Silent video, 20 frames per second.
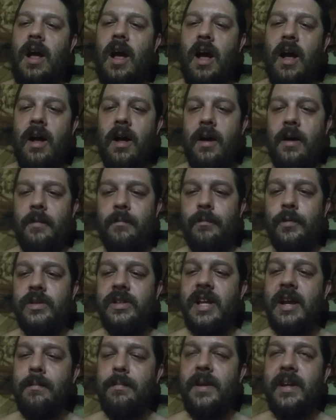
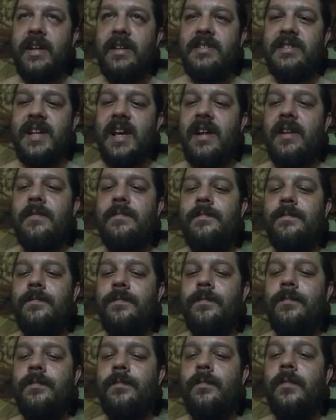With that being said,
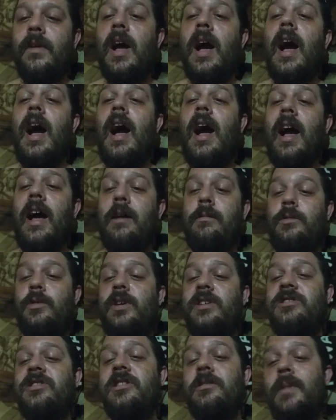I am the
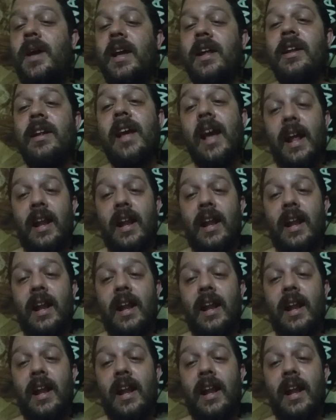Wrestling Man,